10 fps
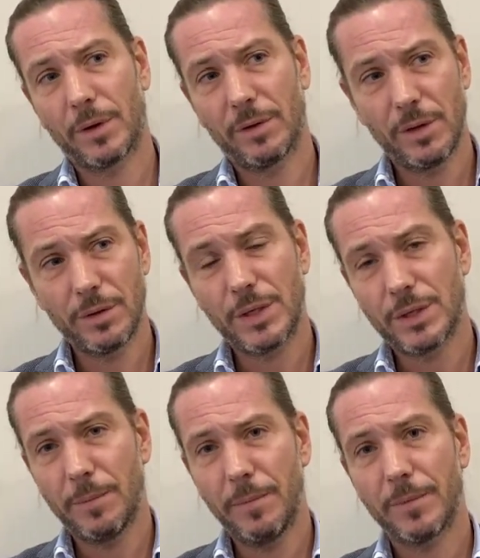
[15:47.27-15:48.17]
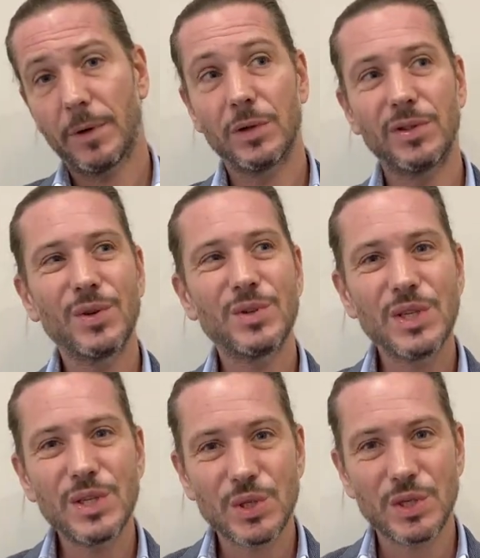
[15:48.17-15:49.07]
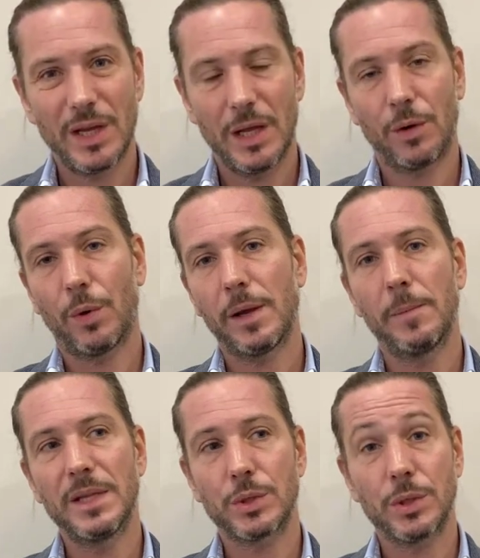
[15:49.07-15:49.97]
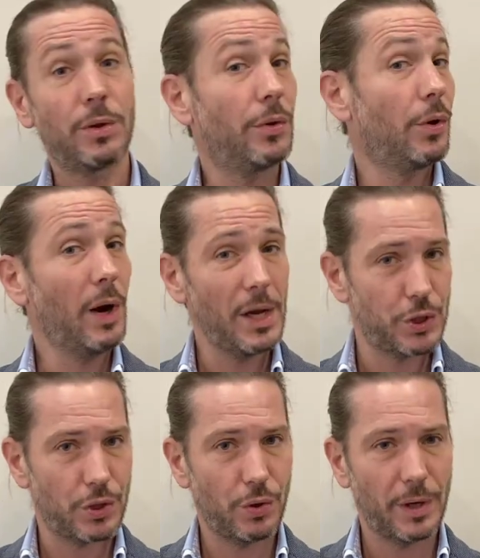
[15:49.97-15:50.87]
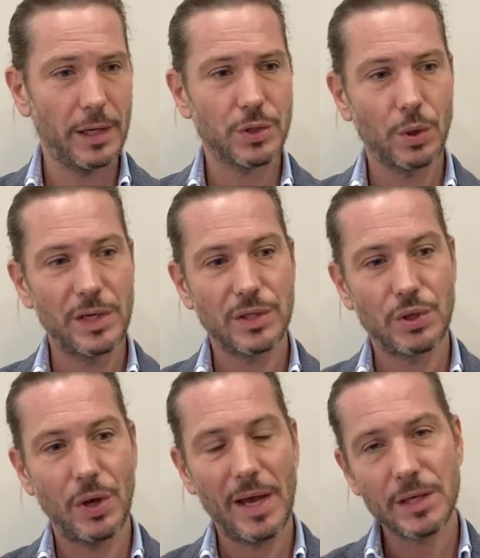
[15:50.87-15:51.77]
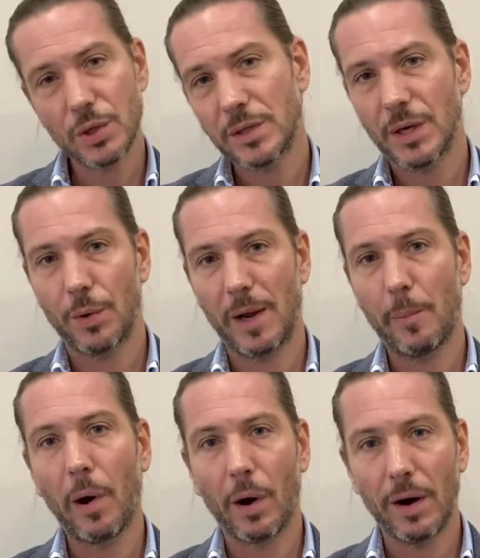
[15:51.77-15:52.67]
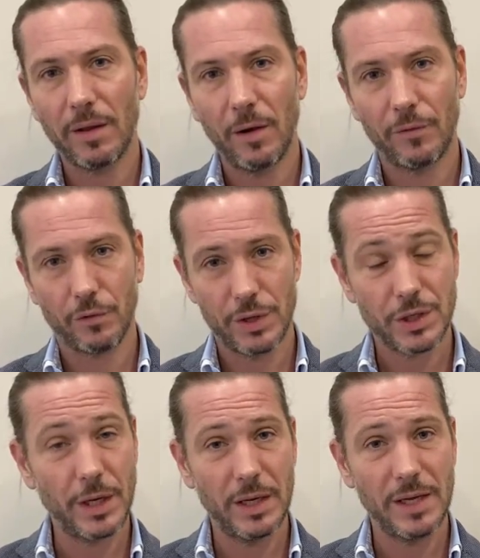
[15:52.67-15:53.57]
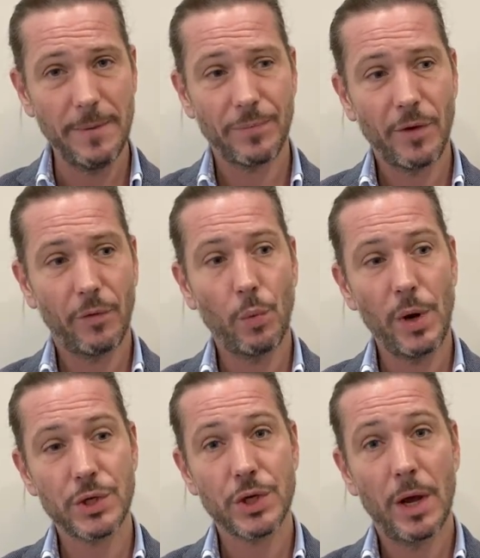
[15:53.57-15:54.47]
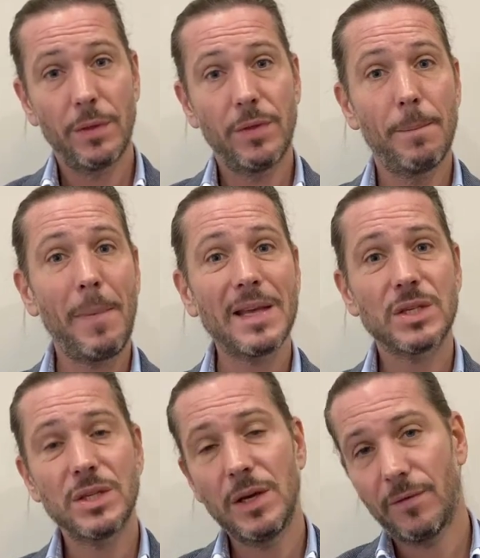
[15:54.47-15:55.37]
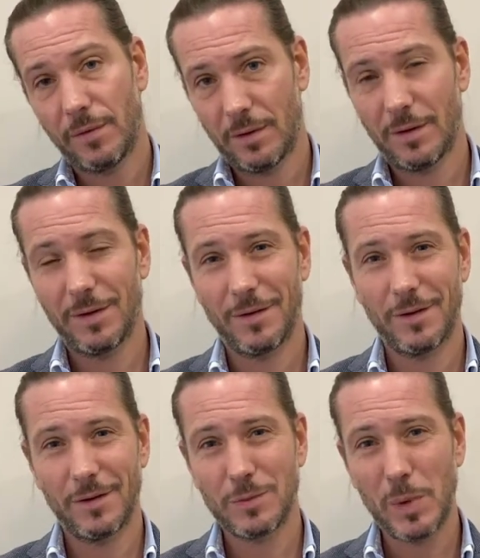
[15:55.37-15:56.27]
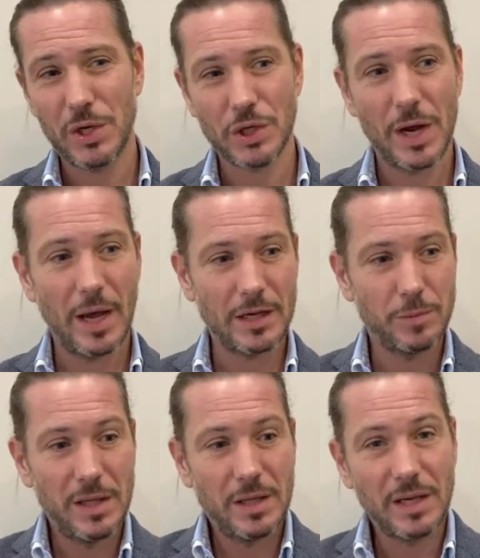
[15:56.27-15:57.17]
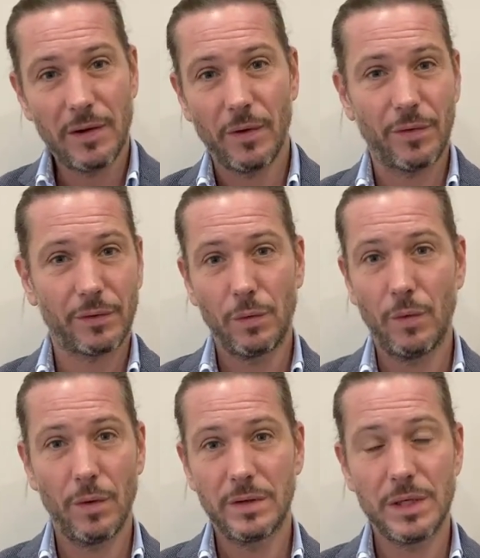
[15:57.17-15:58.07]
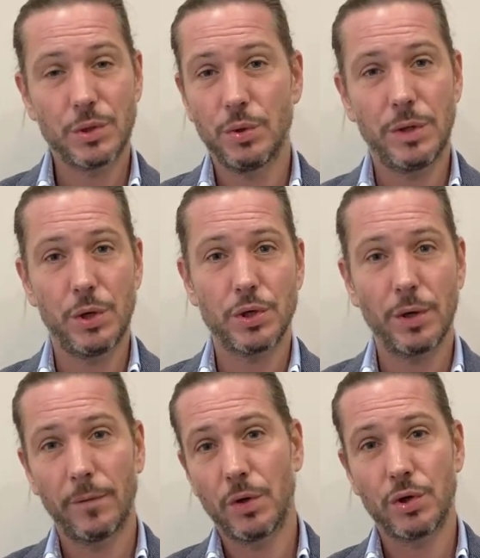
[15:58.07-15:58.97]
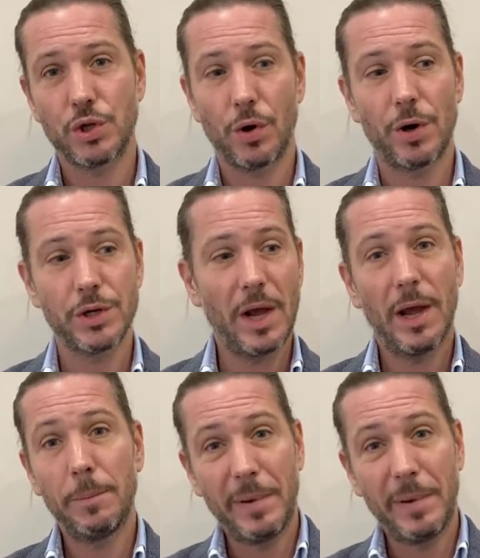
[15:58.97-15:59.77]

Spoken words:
Gnosism. Gnosis in Greek means the knowledge, okay? So it's the esoteric part of Christianity for which the massive speech has been given through the institution of the church and